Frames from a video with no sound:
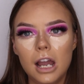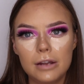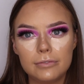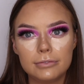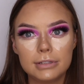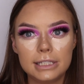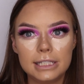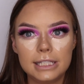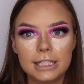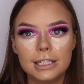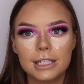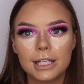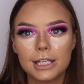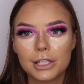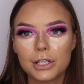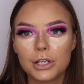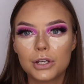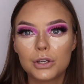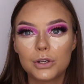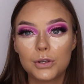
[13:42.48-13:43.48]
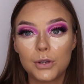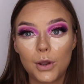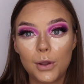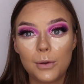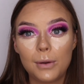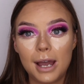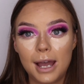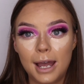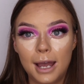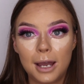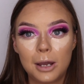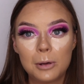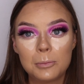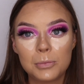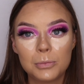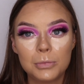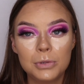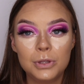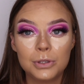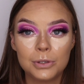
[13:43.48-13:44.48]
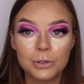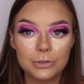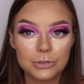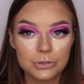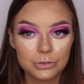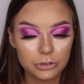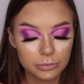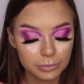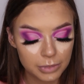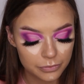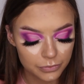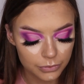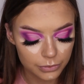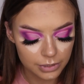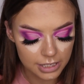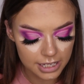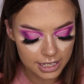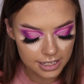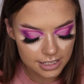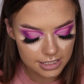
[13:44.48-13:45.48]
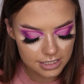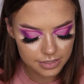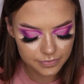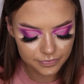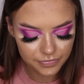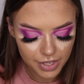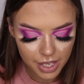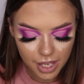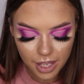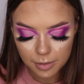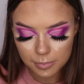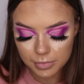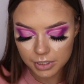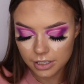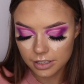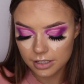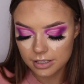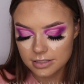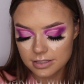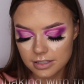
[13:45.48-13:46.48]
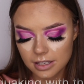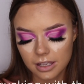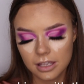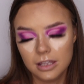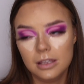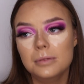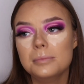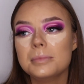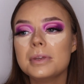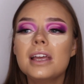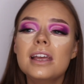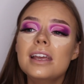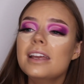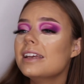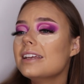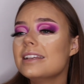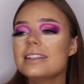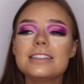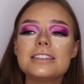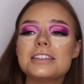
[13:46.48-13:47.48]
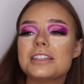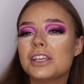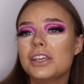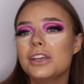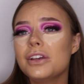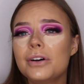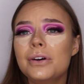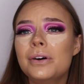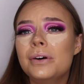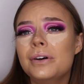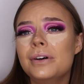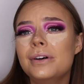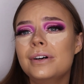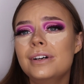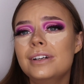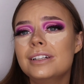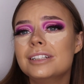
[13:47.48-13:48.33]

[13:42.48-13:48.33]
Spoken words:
really like go ham with the contour on my forehead because I'm insecure.